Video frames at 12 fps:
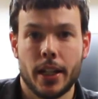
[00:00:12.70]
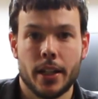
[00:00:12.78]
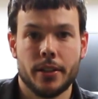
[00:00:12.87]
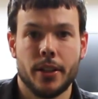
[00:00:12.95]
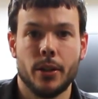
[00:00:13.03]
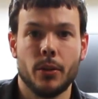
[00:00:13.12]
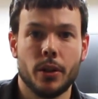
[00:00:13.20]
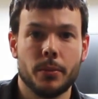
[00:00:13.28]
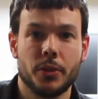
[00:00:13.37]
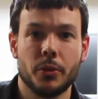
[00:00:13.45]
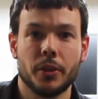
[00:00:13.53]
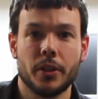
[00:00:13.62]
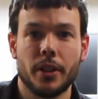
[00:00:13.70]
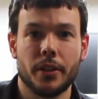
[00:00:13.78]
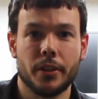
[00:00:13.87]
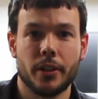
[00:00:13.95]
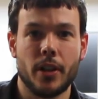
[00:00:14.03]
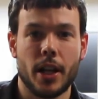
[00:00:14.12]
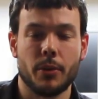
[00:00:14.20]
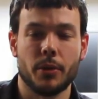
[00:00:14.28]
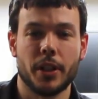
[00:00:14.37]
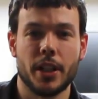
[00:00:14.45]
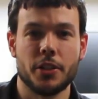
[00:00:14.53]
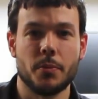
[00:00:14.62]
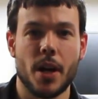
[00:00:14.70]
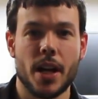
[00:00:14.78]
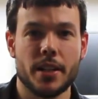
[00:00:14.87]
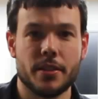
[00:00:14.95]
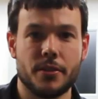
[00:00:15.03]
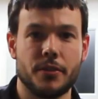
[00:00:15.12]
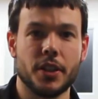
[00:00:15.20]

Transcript: guys, welcome to another Clockwerk Case Mods